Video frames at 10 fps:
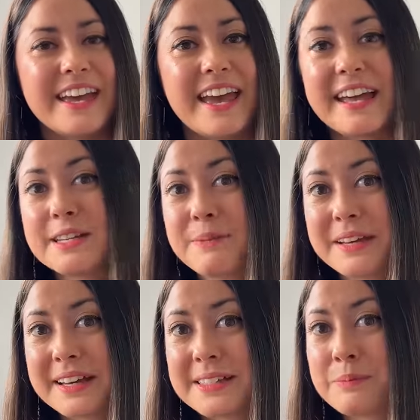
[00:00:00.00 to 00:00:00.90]
and
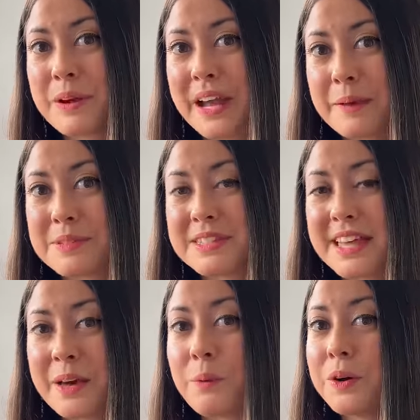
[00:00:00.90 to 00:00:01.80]
because perhaps
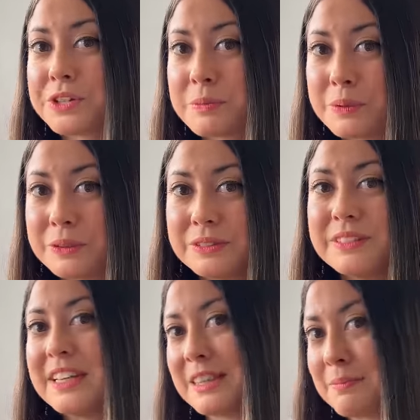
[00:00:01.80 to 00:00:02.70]
they're washable
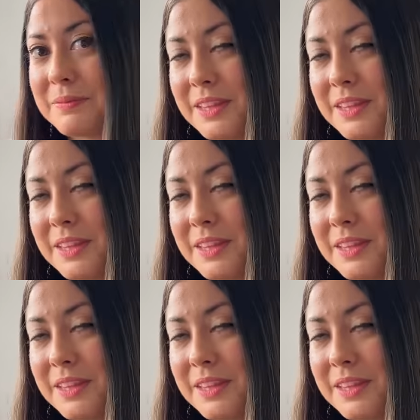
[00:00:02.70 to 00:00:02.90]
in the